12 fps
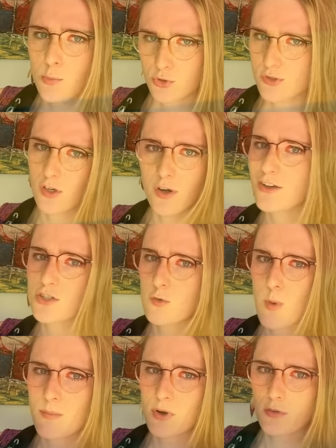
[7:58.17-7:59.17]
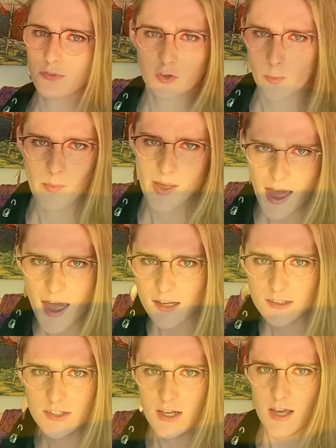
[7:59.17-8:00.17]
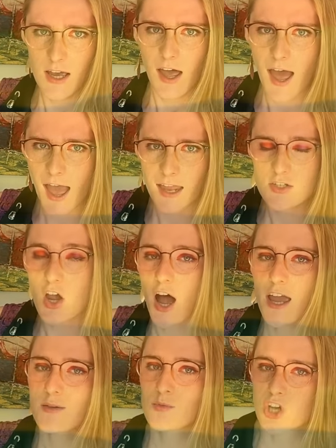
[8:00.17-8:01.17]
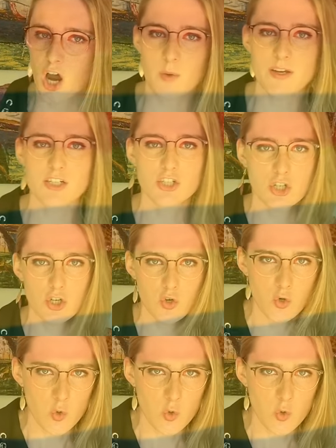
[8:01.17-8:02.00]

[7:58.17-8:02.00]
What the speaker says: because I don't actually remember it off the top of my head. And I am going to